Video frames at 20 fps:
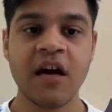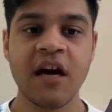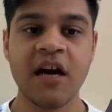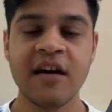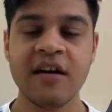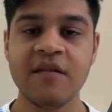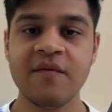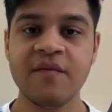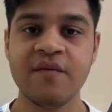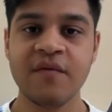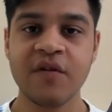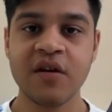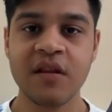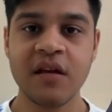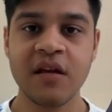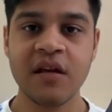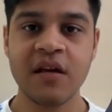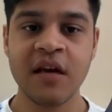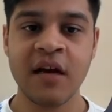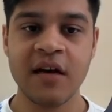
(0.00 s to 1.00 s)
and for
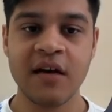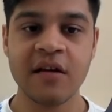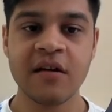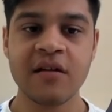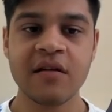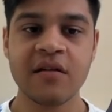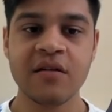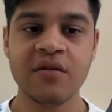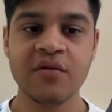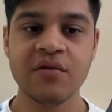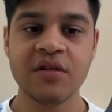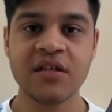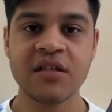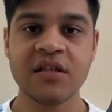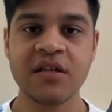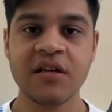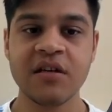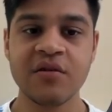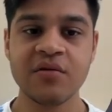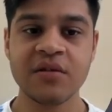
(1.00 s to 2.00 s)
the header, you
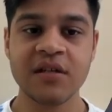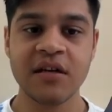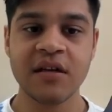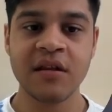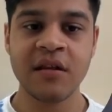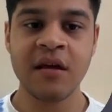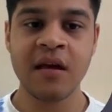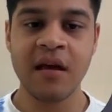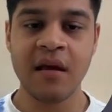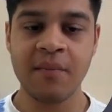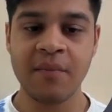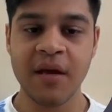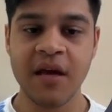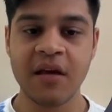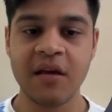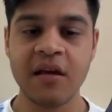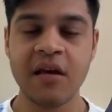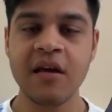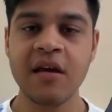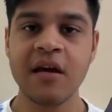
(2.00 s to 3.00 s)
just need to set the
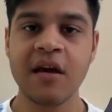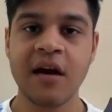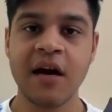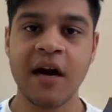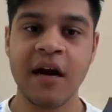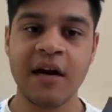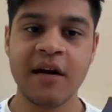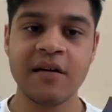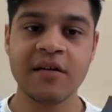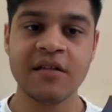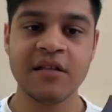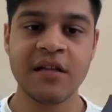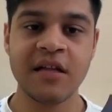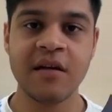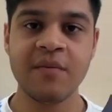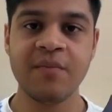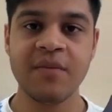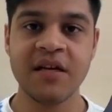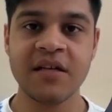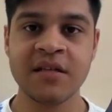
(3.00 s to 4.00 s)
API key and
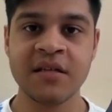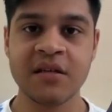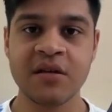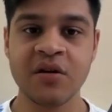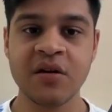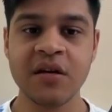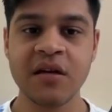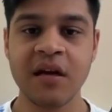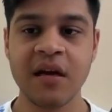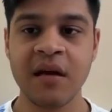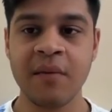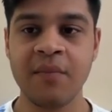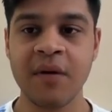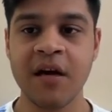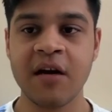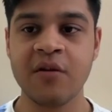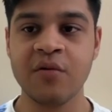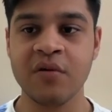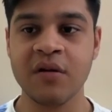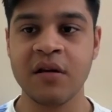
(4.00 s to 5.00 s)
then paste your
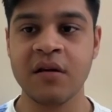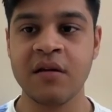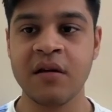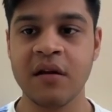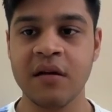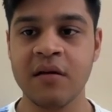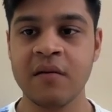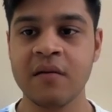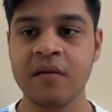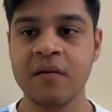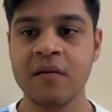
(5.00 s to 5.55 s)
API token here.